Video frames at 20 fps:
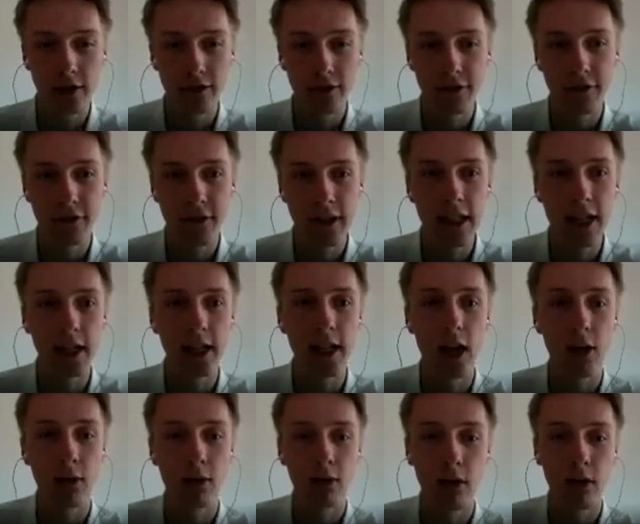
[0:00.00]
feeling
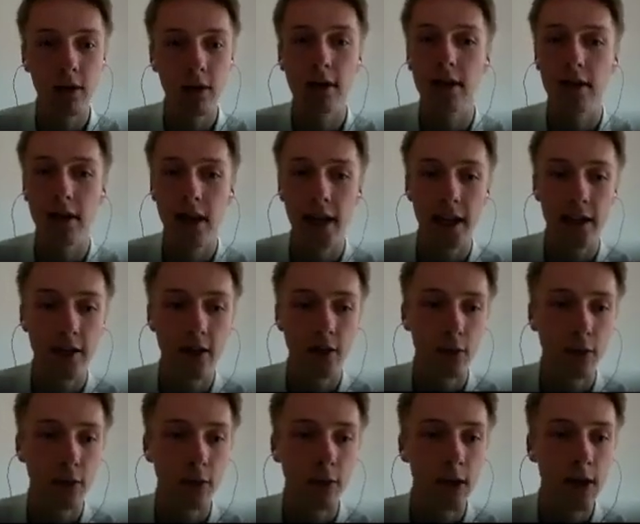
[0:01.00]
how long it takes
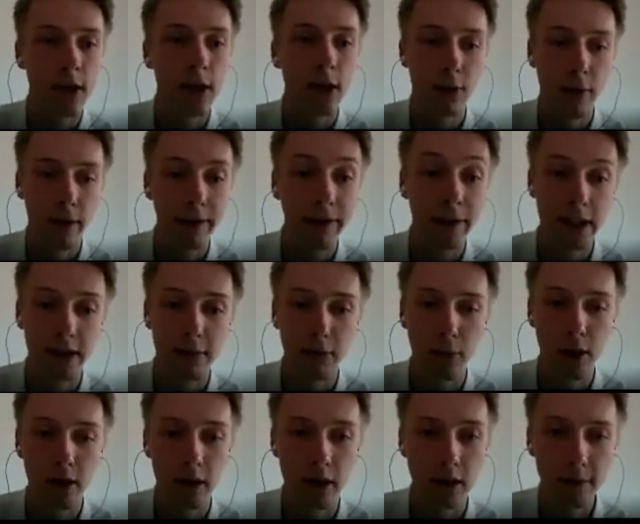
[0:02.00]
to query the
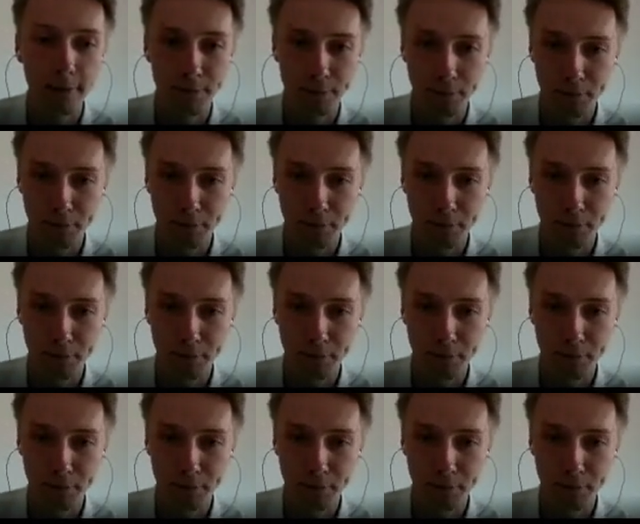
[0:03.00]
model.